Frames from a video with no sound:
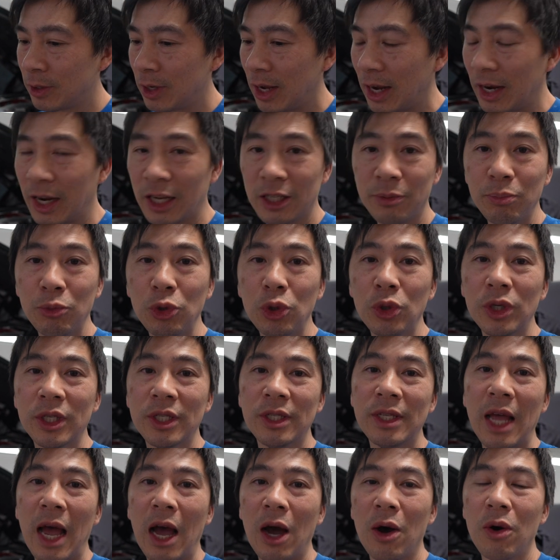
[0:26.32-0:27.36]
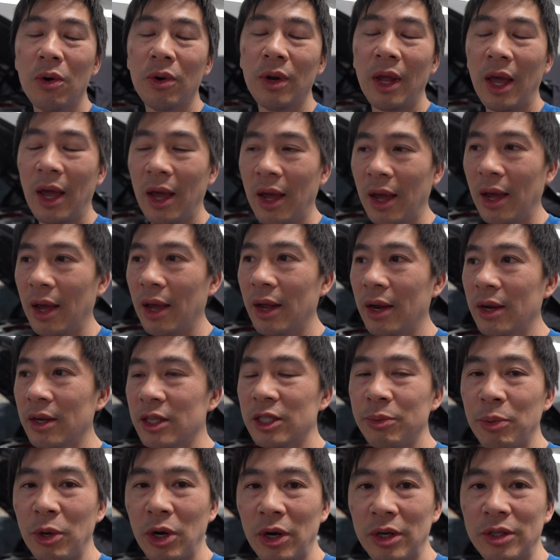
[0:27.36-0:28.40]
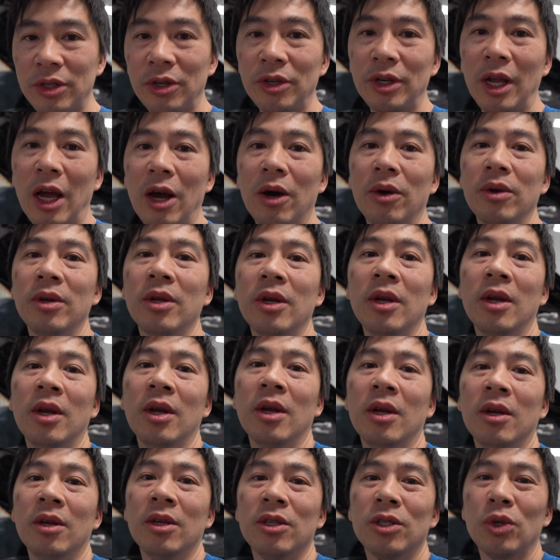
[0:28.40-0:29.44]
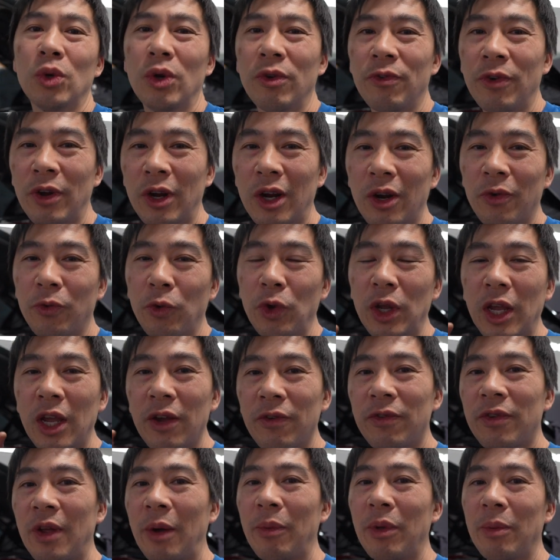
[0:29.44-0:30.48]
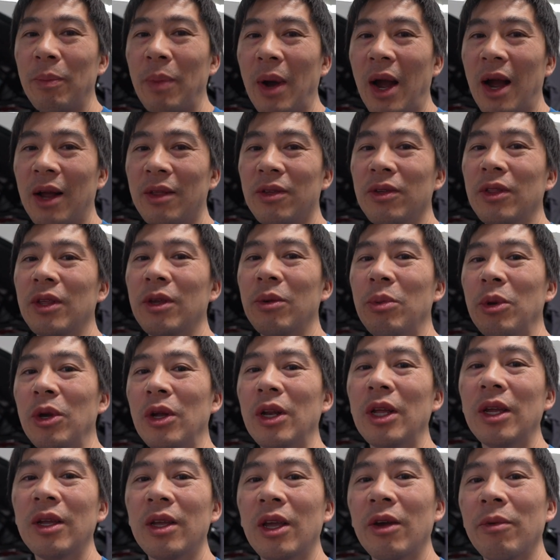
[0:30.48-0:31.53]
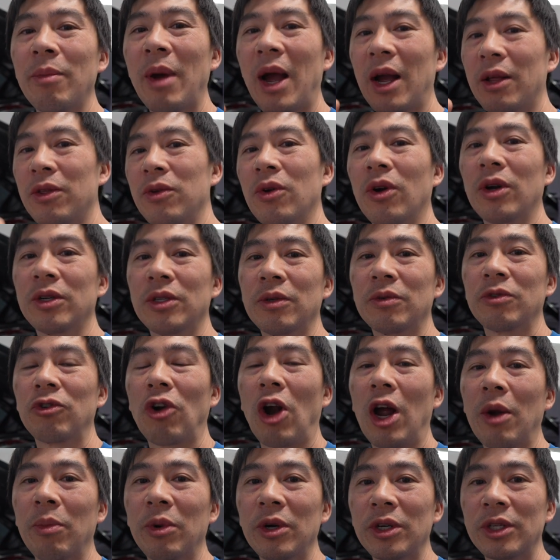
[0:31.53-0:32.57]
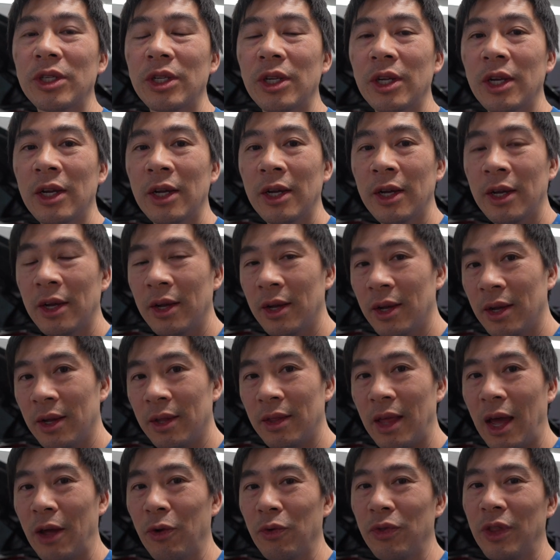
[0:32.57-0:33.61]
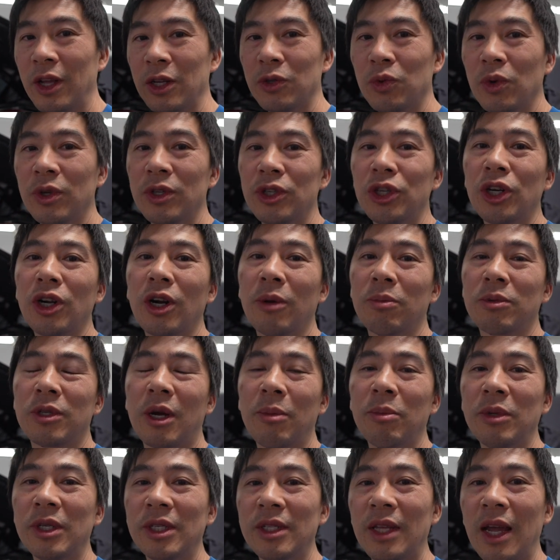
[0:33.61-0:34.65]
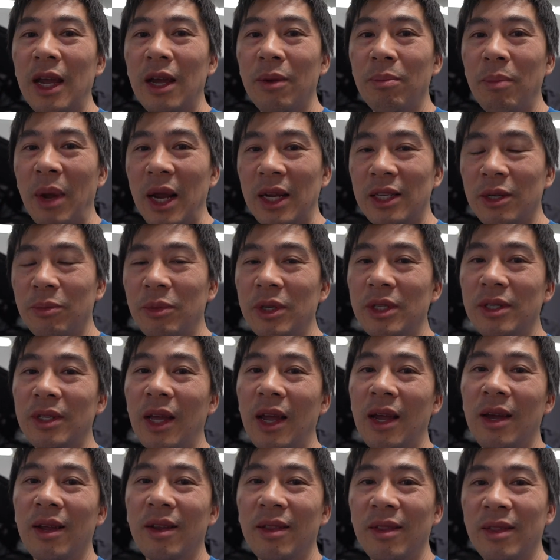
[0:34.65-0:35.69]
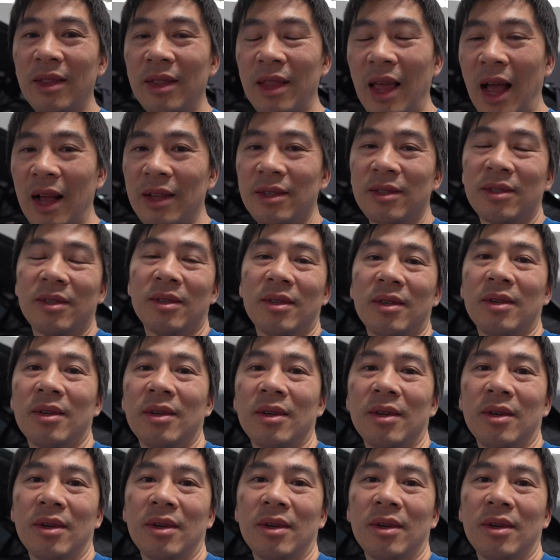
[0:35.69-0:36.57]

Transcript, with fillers: guess mood is down and spirits are down. So we figured if we give something back to the community and give back to our subscribers, that this would cheer up somebody's day and make somebody's day, and that's